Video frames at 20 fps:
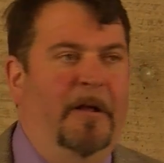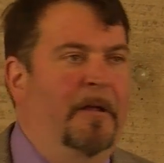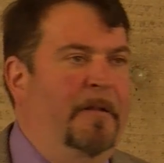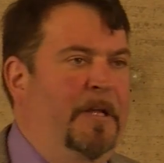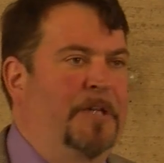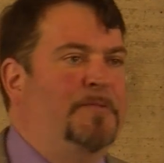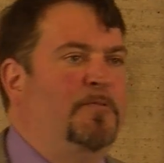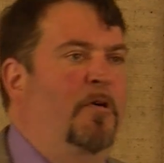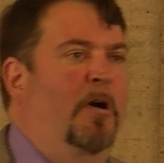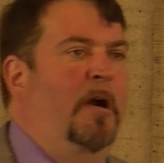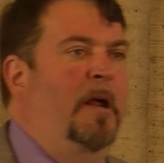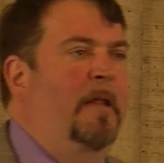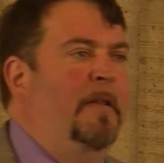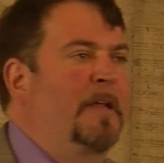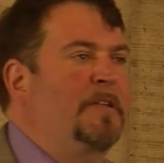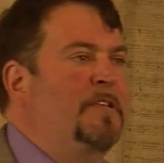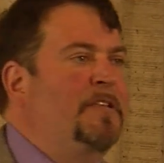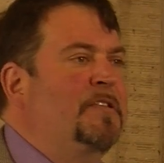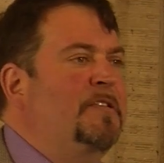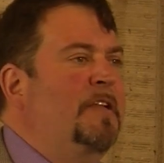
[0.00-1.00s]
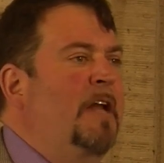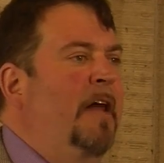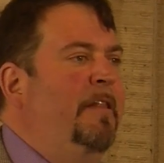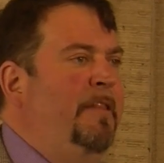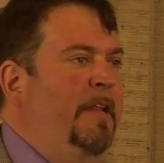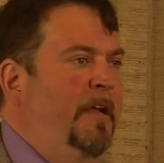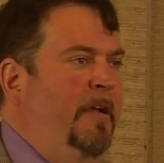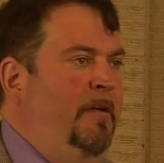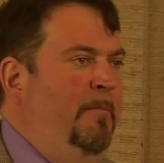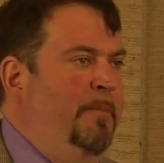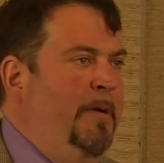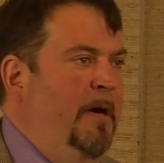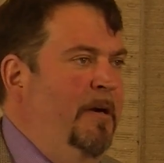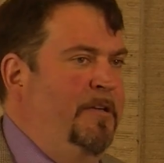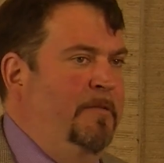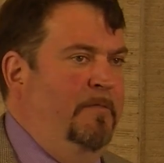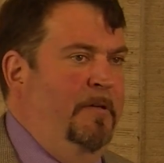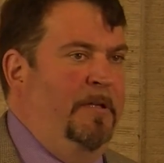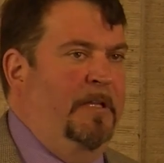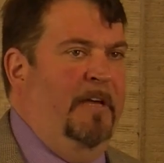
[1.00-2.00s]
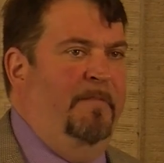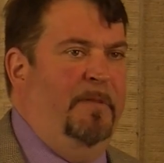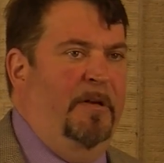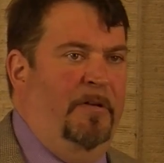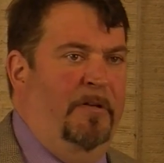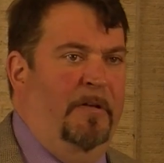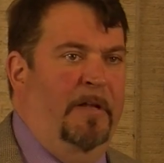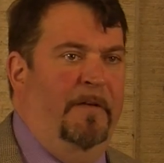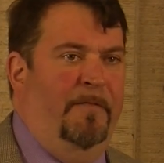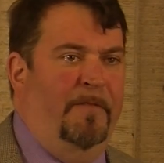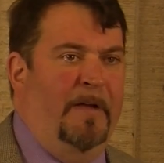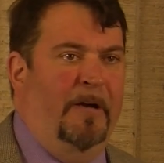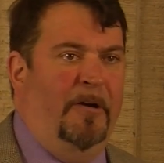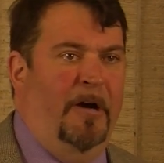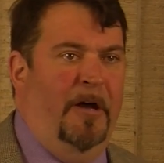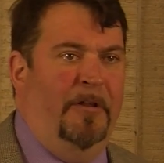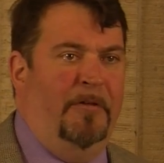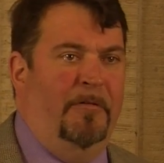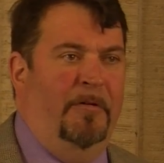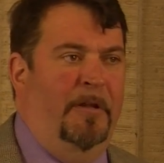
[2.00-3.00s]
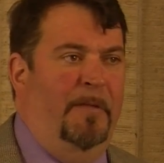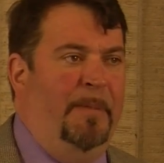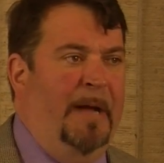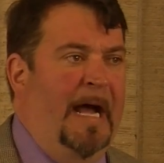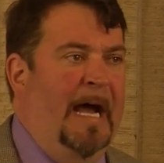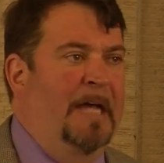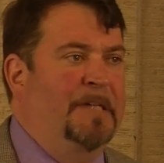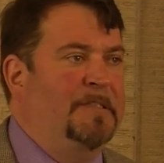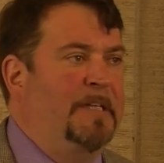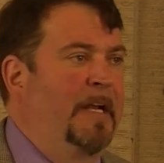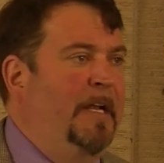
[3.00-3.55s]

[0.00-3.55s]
This war, this is nothing compared to what they've gone through in the past.